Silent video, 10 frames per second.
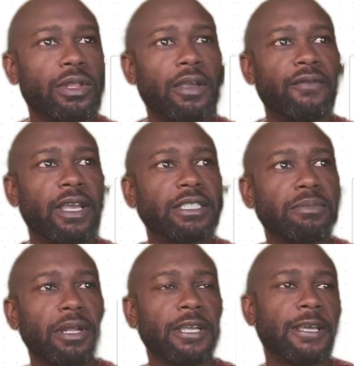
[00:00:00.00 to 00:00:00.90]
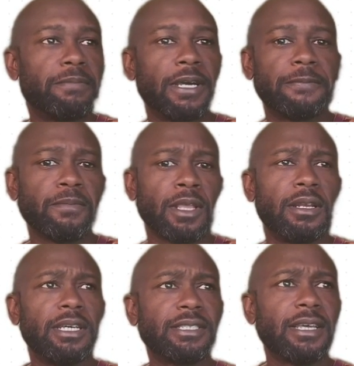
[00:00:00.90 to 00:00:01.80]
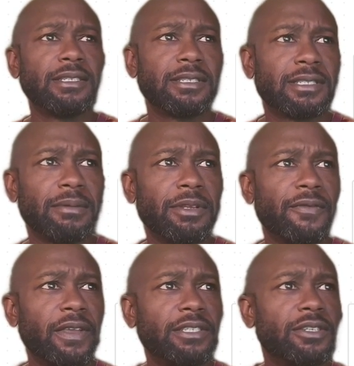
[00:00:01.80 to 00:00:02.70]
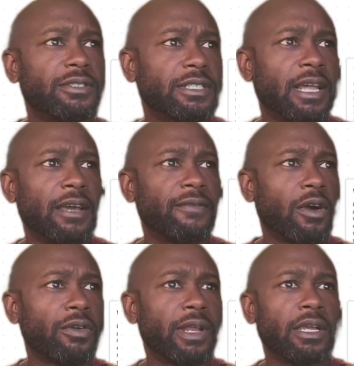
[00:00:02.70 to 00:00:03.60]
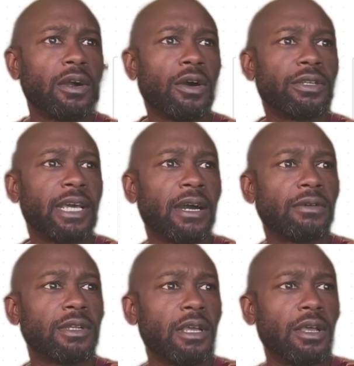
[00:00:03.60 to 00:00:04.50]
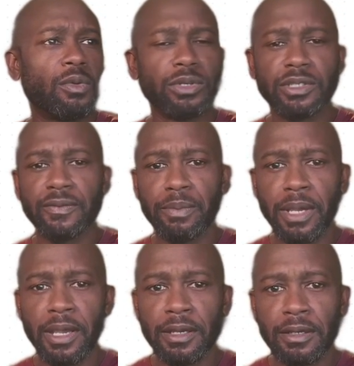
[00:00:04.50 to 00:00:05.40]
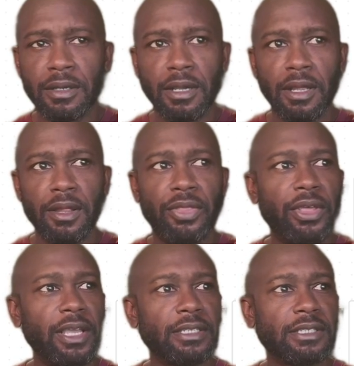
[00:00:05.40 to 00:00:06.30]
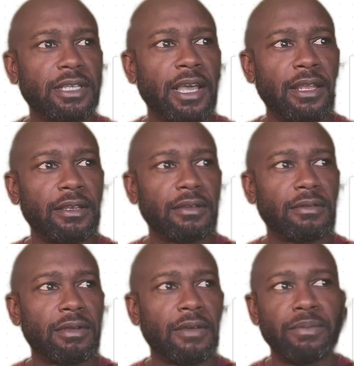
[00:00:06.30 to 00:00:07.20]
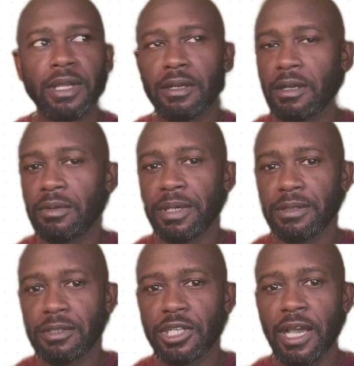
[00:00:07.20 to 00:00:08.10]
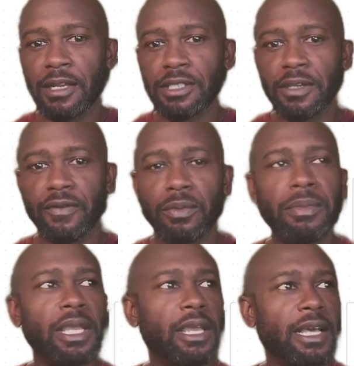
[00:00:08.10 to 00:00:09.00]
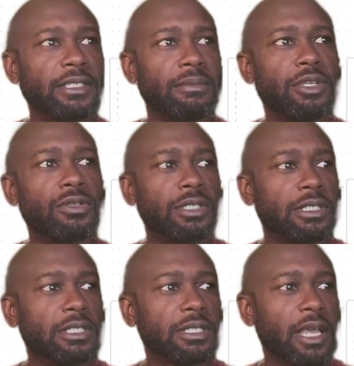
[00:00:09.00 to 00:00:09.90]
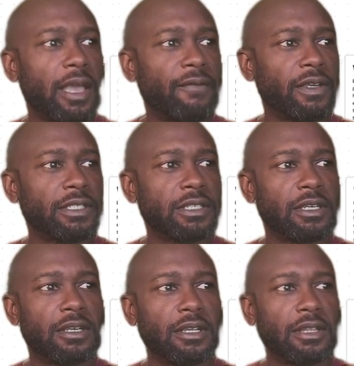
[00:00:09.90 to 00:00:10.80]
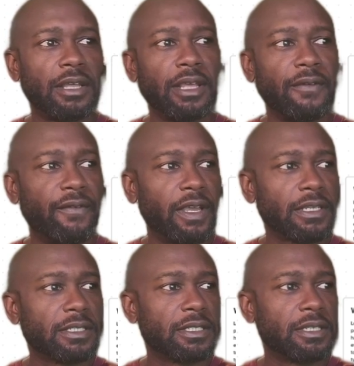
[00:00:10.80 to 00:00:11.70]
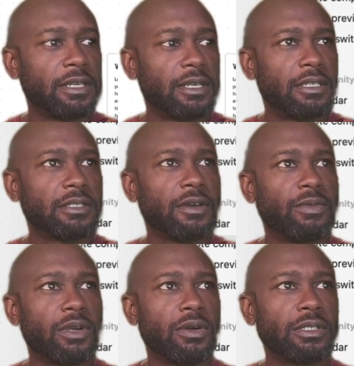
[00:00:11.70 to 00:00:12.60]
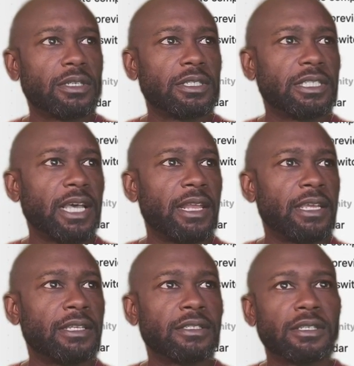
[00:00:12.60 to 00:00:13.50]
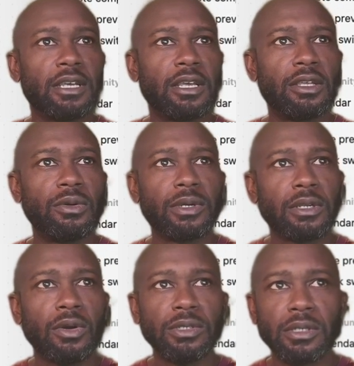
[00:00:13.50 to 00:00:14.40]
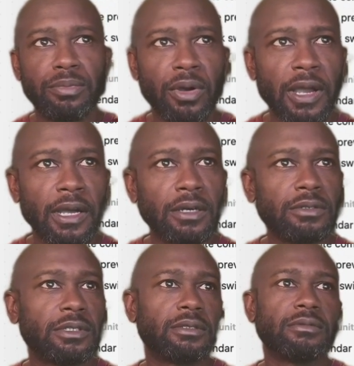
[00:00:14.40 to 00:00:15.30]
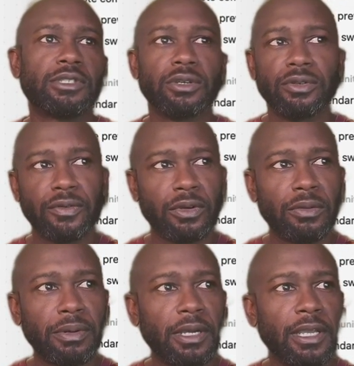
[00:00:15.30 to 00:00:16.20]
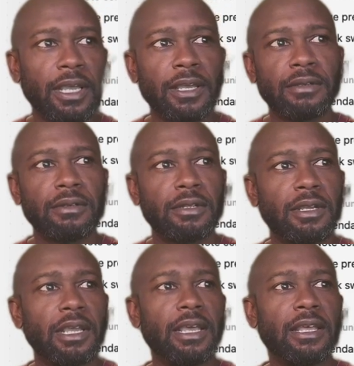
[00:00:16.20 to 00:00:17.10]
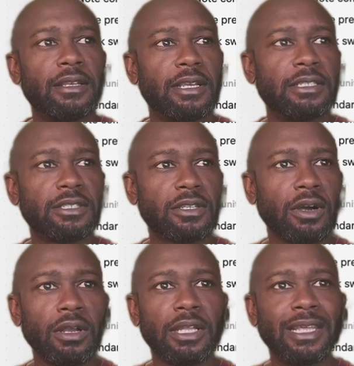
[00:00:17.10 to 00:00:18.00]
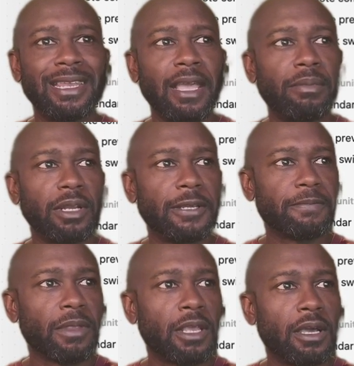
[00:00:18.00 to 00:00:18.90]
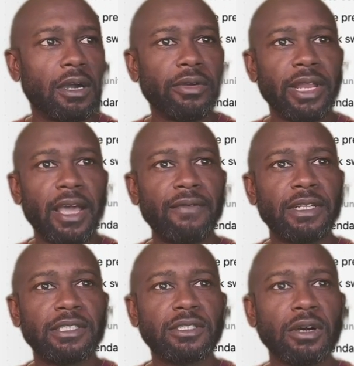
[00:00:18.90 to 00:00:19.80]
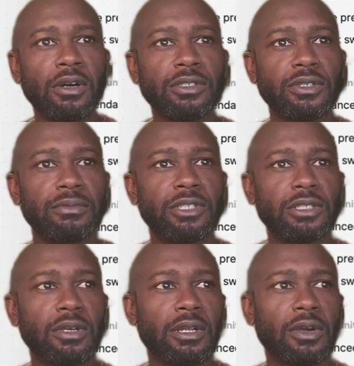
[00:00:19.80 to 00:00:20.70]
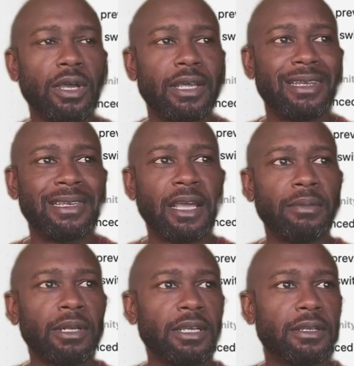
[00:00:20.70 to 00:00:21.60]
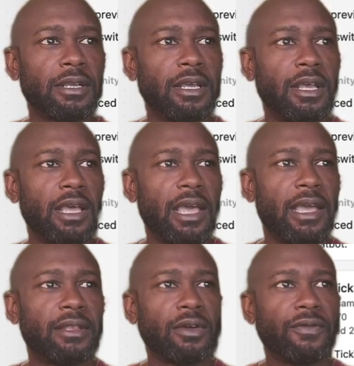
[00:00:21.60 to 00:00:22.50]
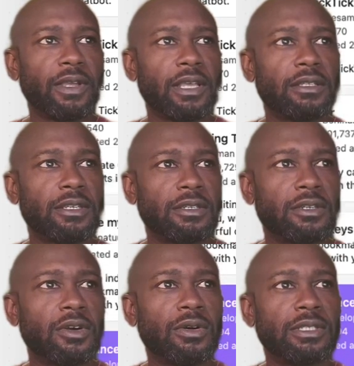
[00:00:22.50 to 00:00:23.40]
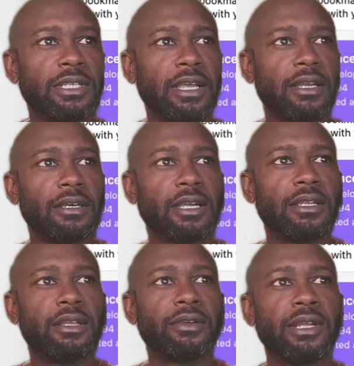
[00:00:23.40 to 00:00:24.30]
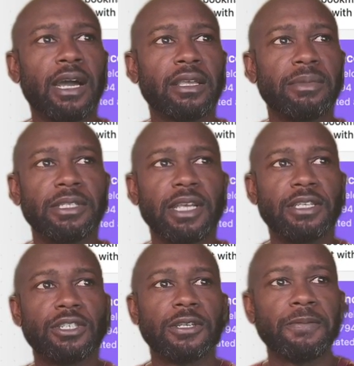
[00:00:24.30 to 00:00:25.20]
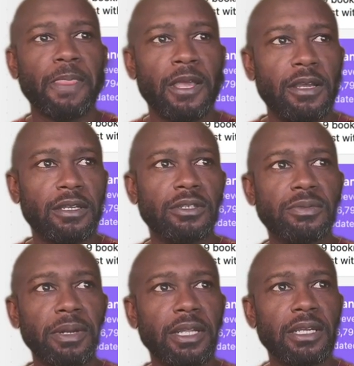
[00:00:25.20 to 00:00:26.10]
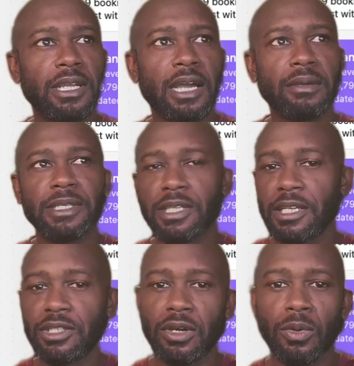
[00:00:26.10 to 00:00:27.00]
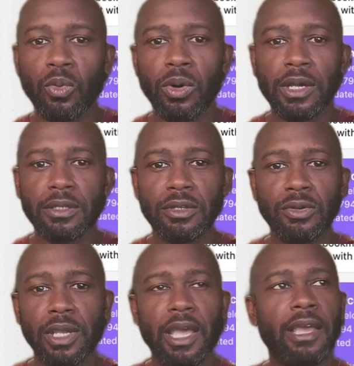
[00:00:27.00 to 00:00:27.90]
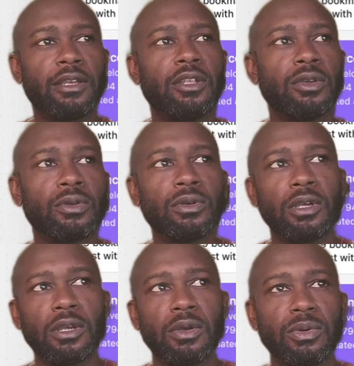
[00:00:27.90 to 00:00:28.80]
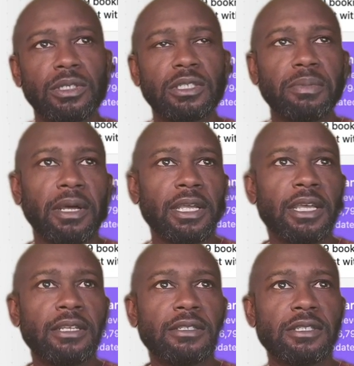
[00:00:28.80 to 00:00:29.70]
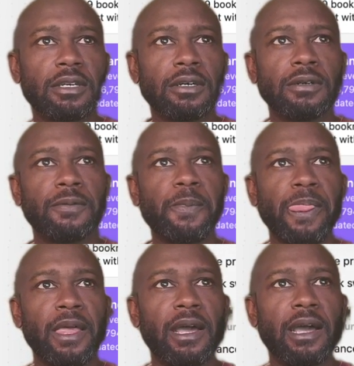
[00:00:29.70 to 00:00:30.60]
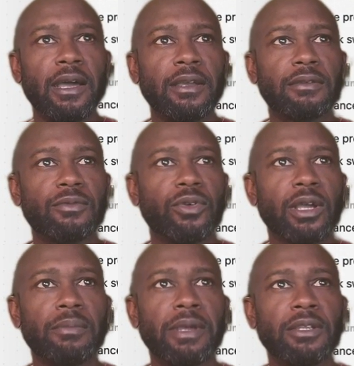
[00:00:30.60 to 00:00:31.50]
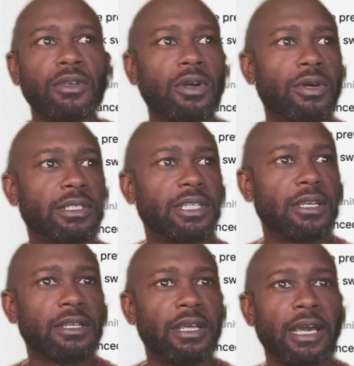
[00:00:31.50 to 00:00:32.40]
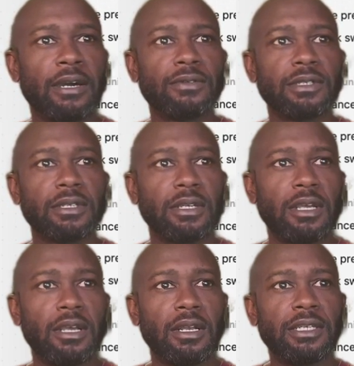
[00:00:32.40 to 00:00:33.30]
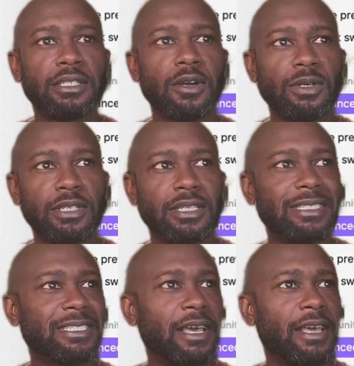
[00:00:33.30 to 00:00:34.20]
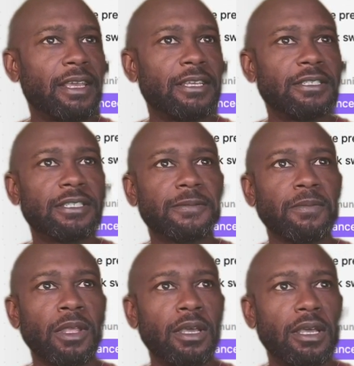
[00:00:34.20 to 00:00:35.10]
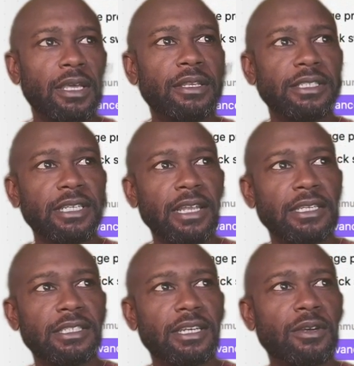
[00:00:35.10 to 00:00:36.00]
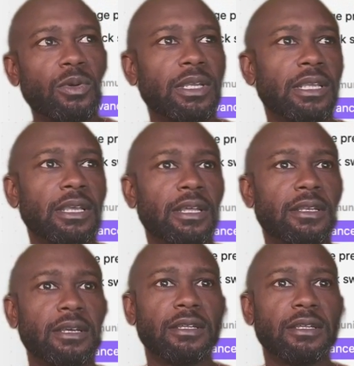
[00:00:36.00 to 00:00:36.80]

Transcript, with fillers: the advanced plugin, but let's get into some of the features that I've already called out, which have been things that have been a little bit challenging for me as I'm using this canvas that they fix. So if we go into the settings, you would go into browse, search for your plugin and install and enable it. I already have it installed, so I'm just going to go ahead and enable it. And don't forget to go and take a look at their documentation. There's plenty of documentation on what you can do with this plugin, so I recommend you go and check that out. Let's go into the settings. In the settings here, we can get